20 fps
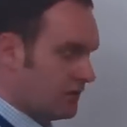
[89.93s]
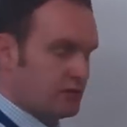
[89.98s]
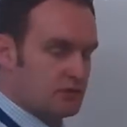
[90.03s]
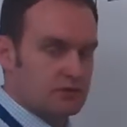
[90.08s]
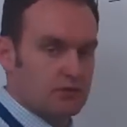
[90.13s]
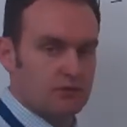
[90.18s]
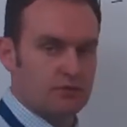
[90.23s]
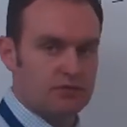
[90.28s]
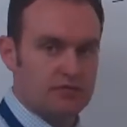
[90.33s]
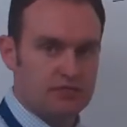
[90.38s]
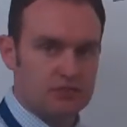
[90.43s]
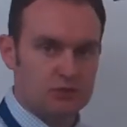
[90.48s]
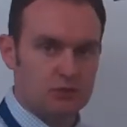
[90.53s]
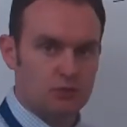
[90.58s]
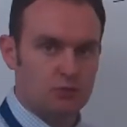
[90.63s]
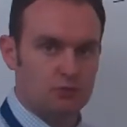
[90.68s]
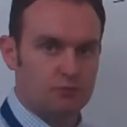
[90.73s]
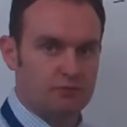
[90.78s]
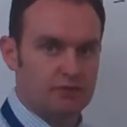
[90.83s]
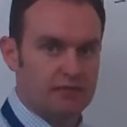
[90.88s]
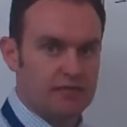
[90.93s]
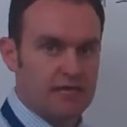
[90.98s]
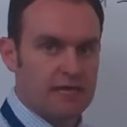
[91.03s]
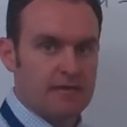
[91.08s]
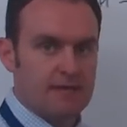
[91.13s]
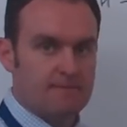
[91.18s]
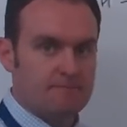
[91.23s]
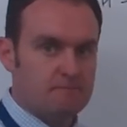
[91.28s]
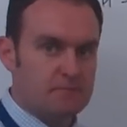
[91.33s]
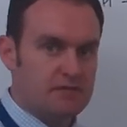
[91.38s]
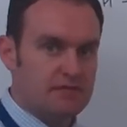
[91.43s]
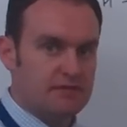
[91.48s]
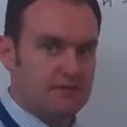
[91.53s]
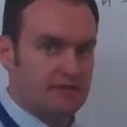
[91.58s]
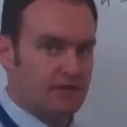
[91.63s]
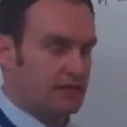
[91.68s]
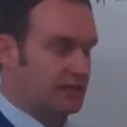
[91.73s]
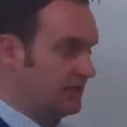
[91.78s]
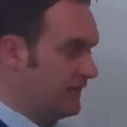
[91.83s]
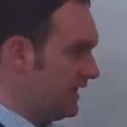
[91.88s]
So this would be
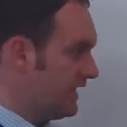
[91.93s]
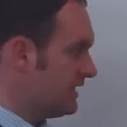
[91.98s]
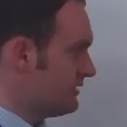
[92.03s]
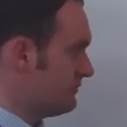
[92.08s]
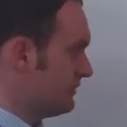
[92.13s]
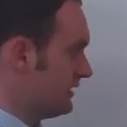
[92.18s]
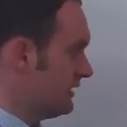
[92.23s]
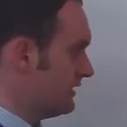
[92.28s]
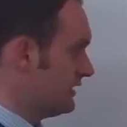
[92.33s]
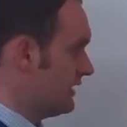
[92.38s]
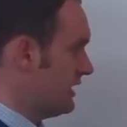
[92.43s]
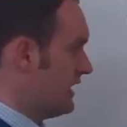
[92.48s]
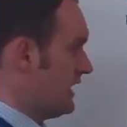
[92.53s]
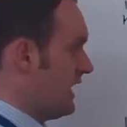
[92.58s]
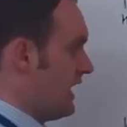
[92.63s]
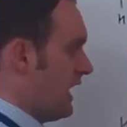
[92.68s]
methylamine,